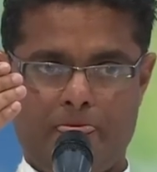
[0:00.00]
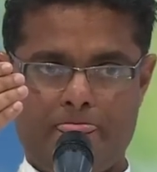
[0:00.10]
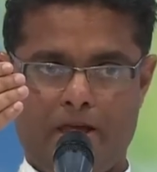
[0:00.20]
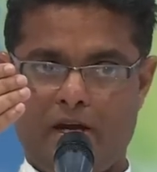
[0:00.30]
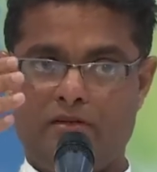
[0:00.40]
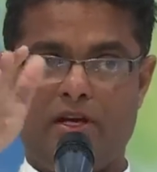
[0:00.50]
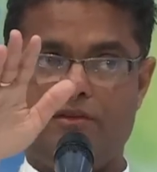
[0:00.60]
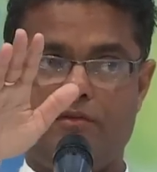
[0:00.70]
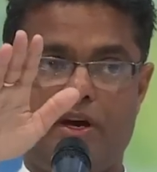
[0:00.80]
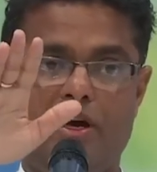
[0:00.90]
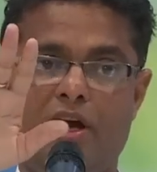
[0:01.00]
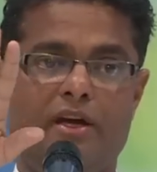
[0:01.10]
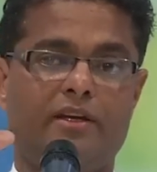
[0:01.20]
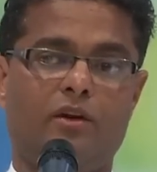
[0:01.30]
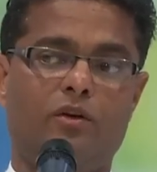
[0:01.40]
And that's why
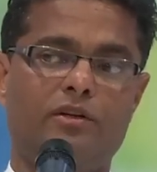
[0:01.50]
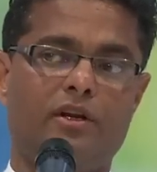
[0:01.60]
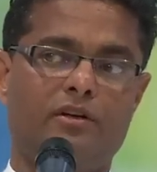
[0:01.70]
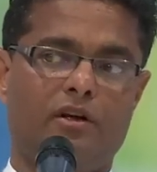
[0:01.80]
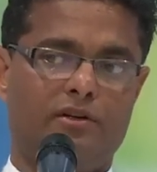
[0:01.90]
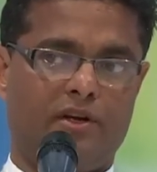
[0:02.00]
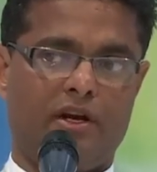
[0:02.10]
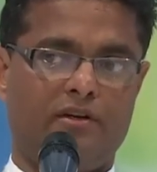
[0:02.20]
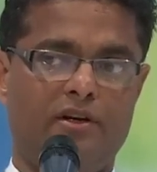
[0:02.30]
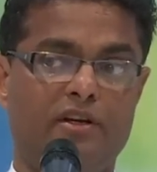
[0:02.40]
I cannot get attracted,